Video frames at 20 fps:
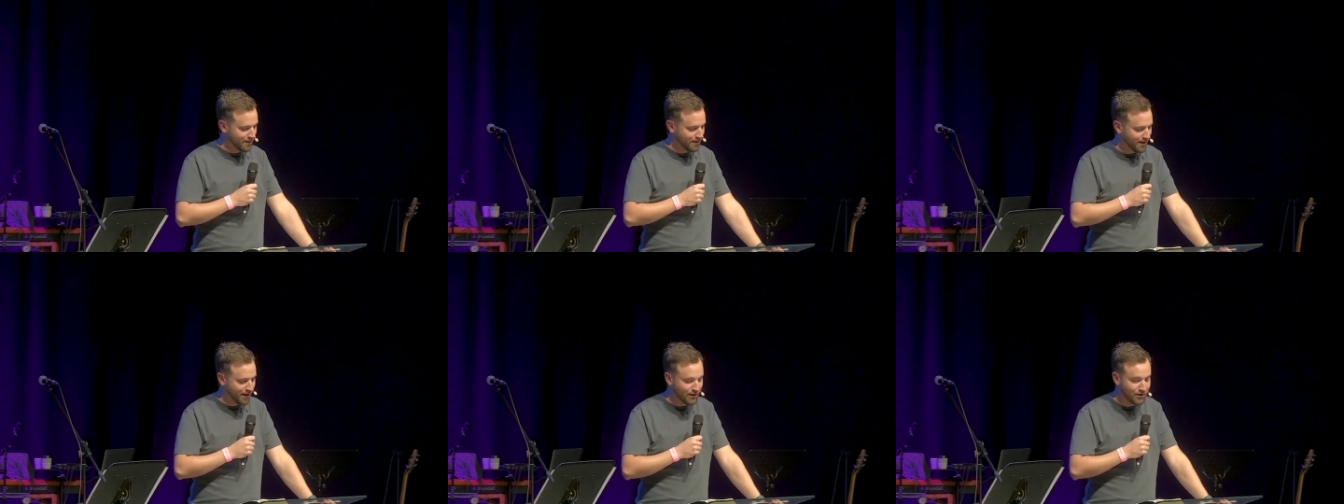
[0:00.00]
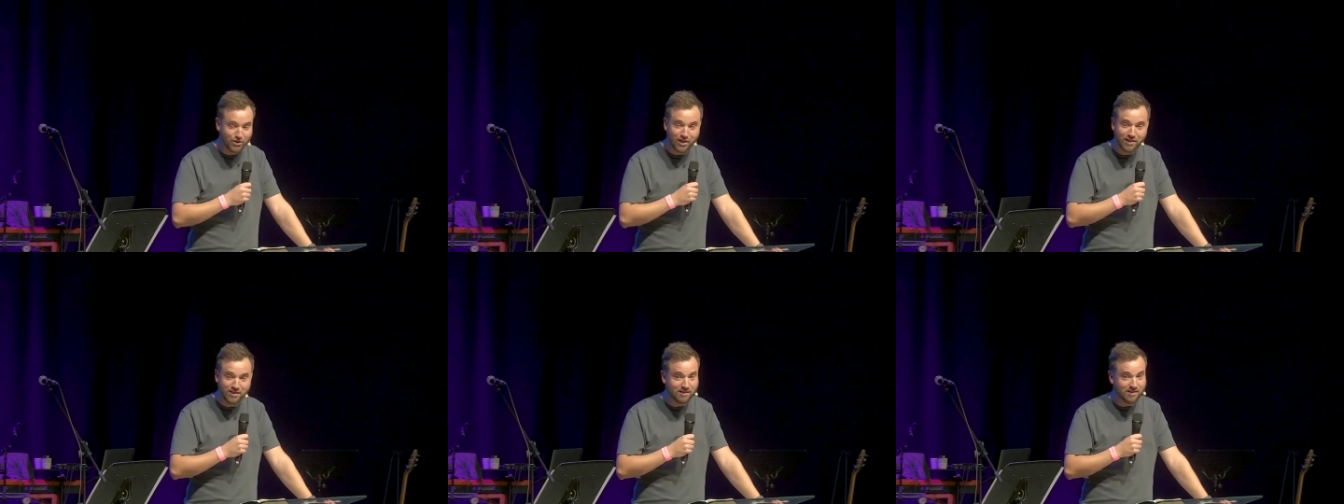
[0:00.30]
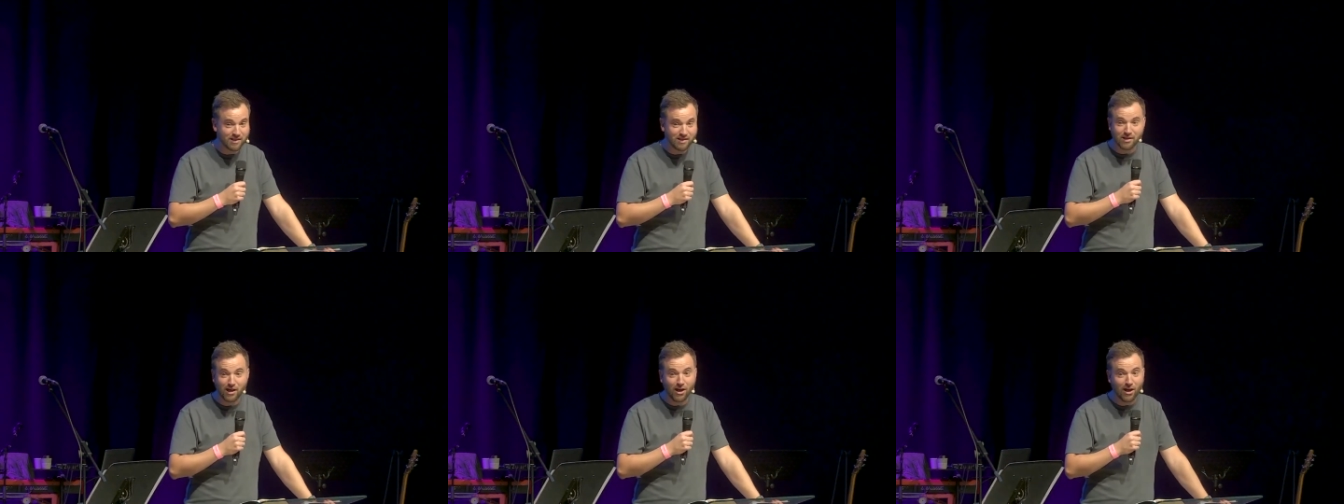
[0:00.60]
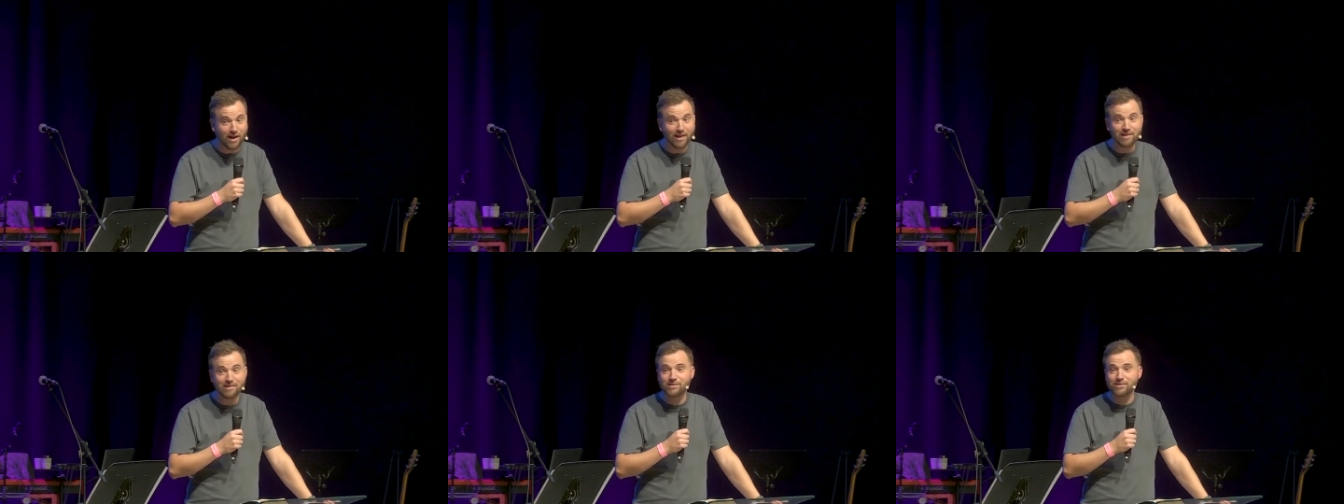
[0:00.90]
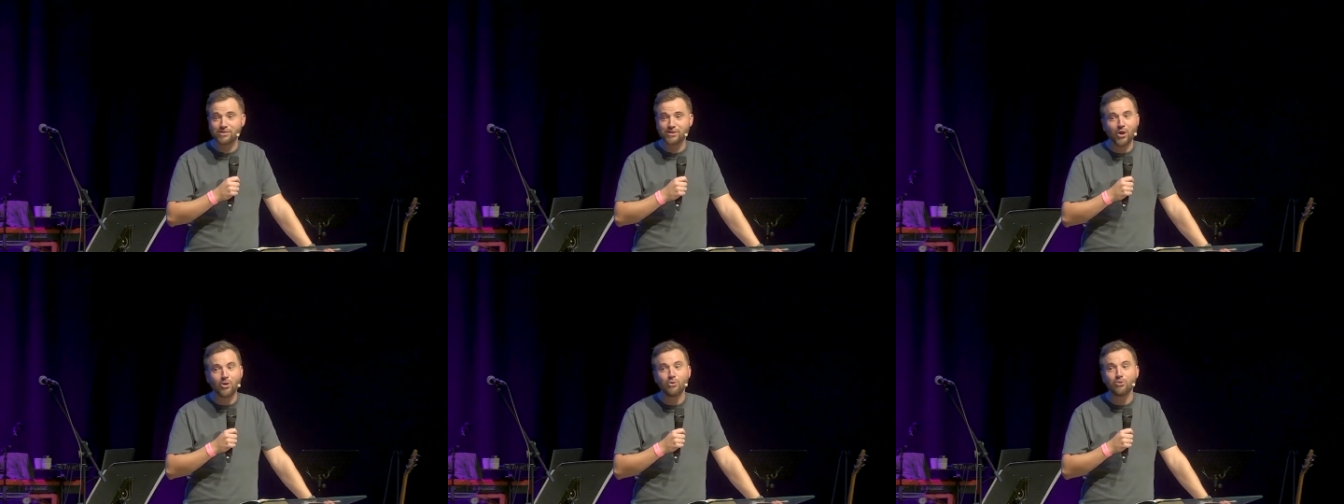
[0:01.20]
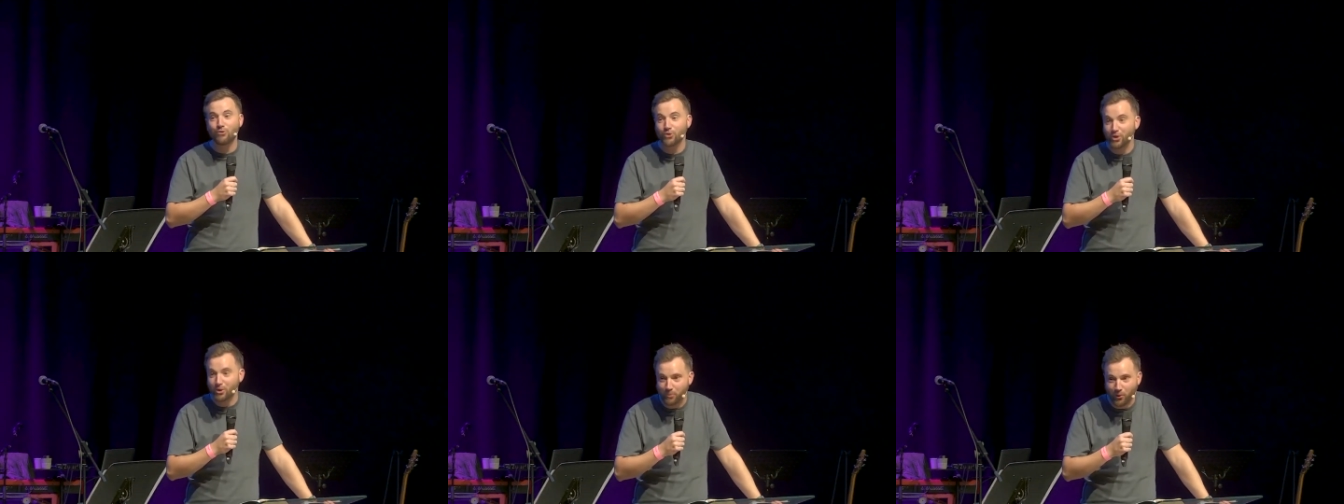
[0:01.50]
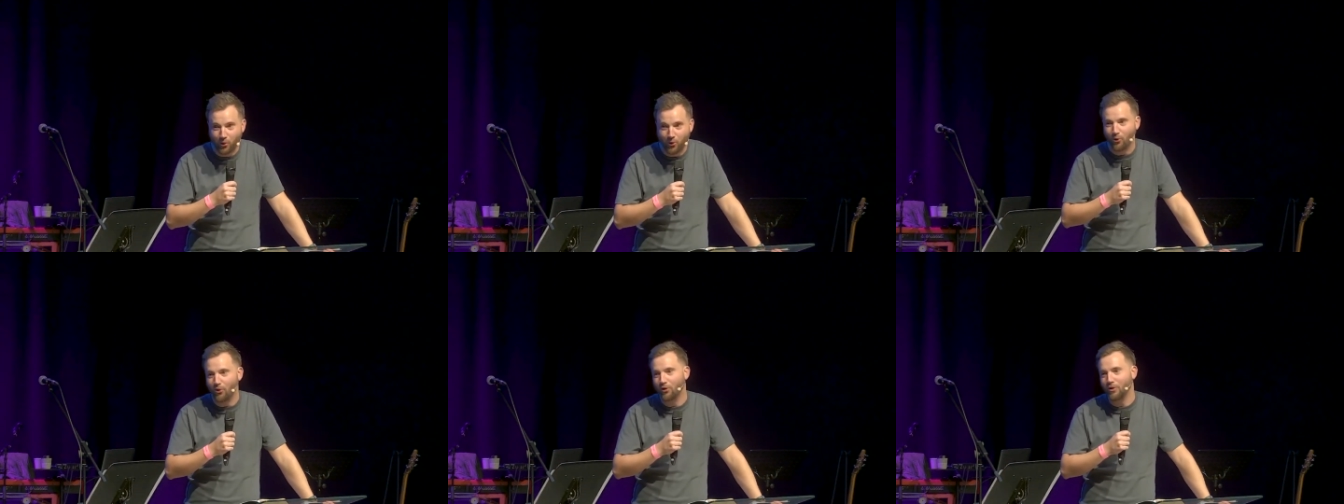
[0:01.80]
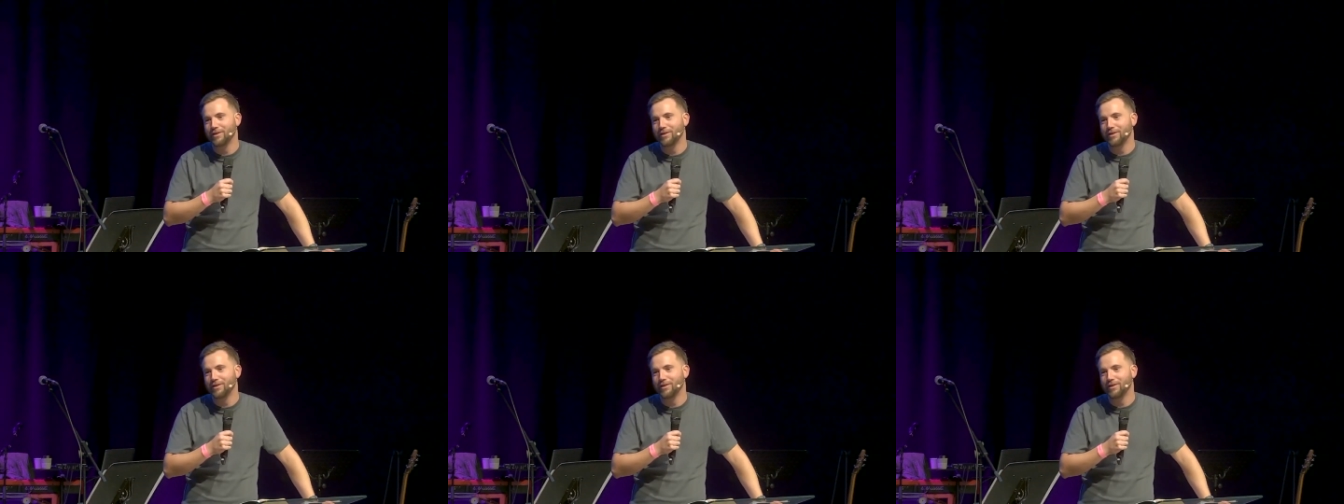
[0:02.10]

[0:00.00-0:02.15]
And Jesus' heart is so for the poor.